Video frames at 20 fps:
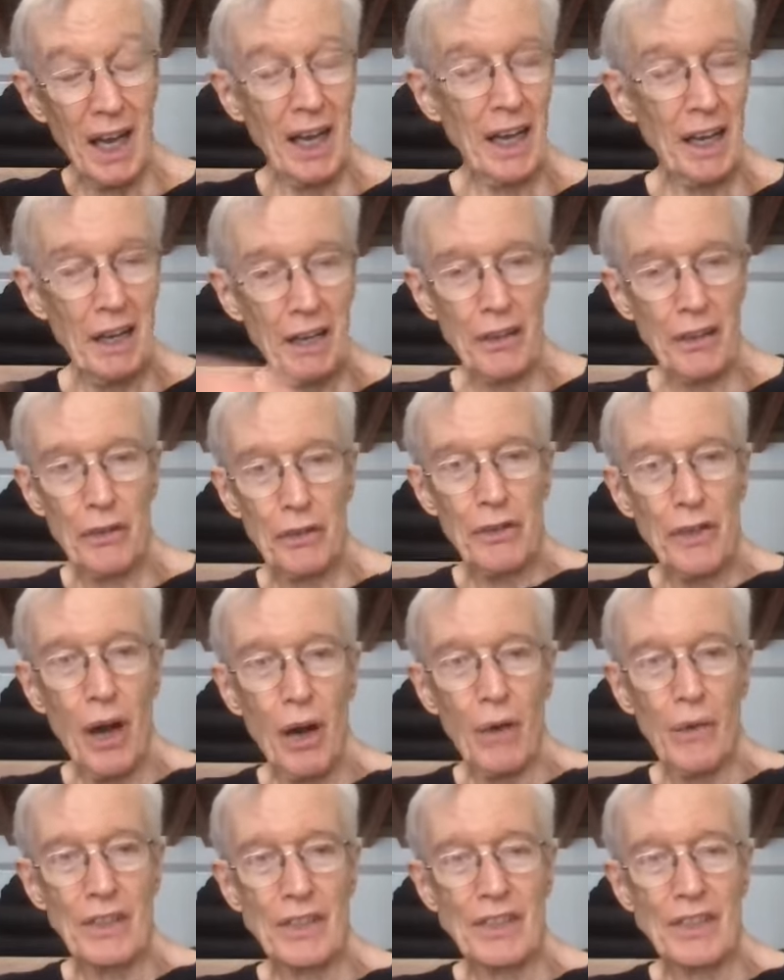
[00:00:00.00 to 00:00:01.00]
you
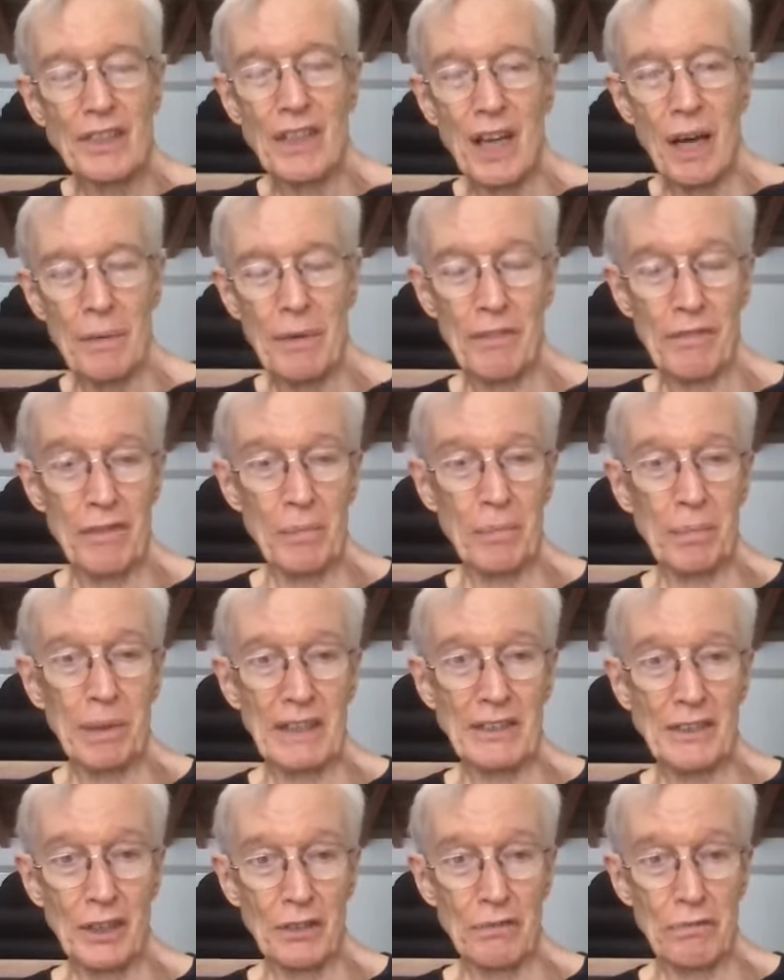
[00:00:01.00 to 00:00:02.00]
know this is coming from a
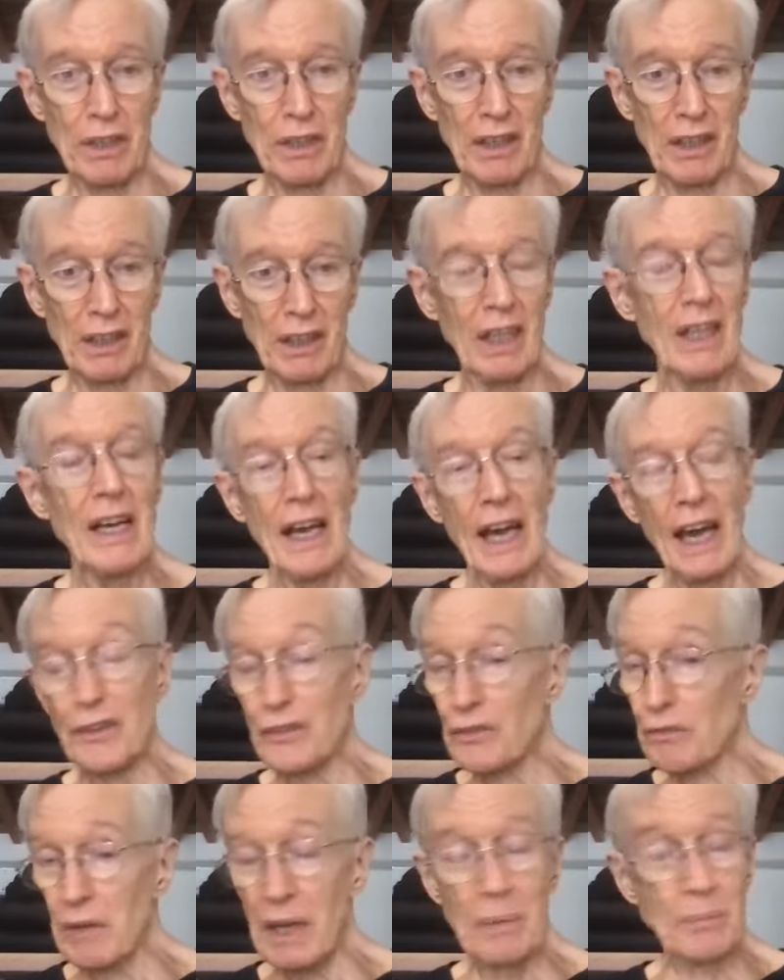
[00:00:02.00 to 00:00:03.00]
place that's real.
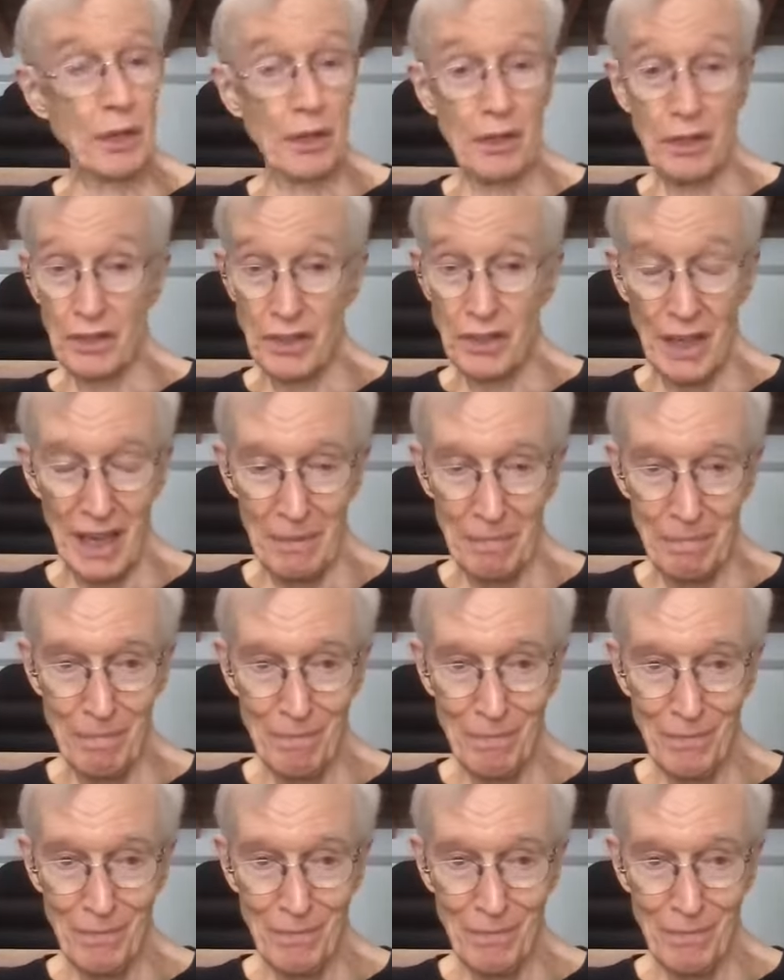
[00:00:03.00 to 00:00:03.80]
And dreams are the same.